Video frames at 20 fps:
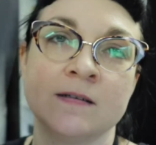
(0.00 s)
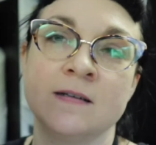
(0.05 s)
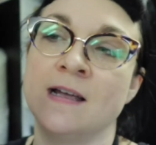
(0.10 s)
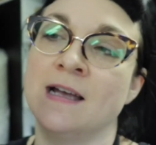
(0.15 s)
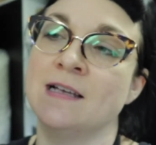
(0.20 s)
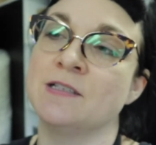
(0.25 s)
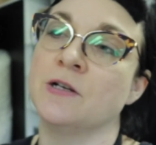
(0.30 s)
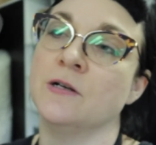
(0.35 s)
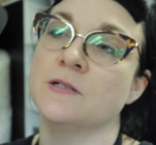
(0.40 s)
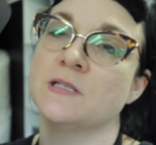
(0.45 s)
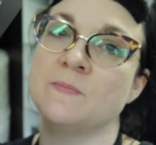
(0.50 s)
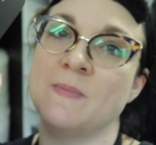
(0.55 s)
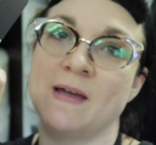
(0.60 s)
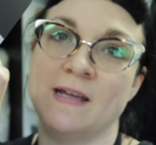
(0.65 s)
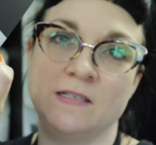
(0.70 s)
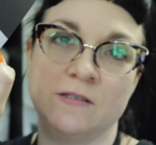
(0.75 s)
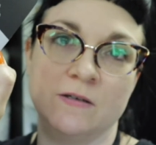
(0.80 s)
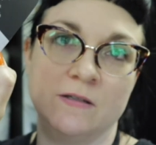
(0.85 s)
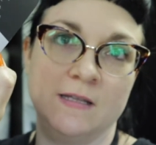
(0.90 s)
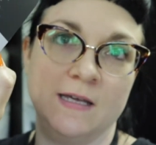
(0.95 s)
has got
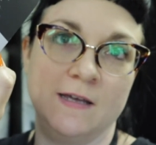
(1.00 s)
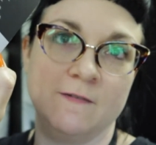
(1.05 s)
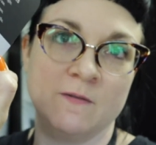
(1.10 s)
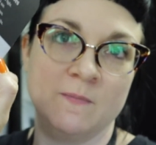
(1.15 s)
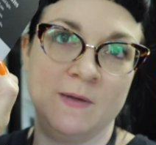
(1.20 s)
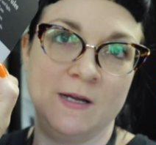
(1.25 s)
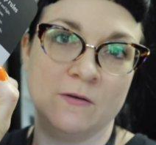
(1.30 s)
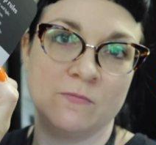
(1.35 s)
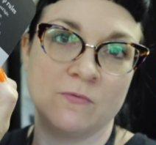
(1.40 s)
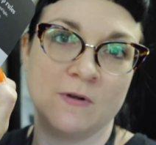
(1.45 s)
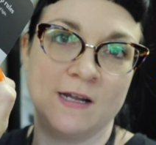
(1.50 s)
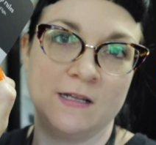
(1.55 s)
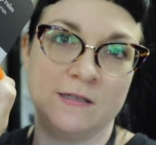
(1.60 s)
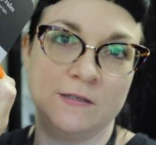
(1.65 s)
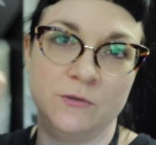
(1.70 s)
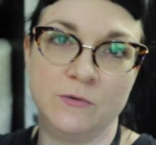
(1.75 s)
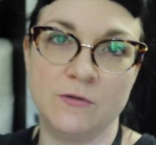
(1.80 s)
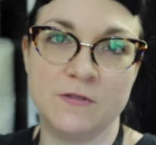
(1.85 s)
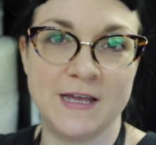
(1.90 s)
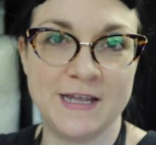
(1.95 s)
space on there for me to write a
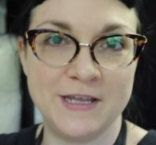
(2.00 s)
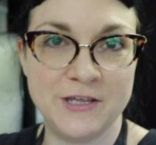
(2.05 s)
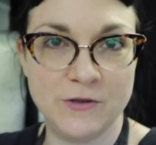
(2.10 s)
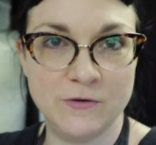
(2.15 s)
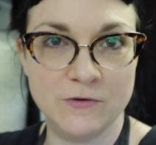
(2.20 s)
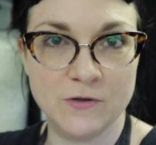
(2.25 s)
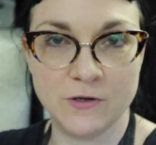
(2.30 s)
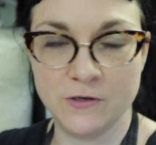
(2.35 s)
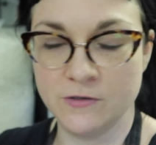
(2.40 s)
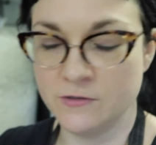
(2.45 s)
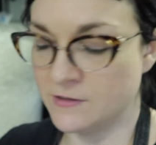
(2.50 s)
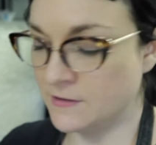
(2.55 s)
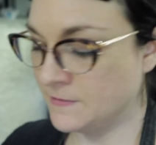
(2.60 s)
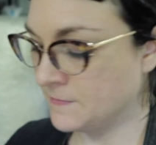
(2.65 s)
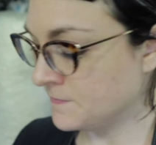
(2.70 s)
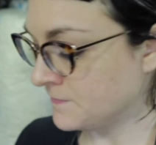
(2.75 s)
little thank you note.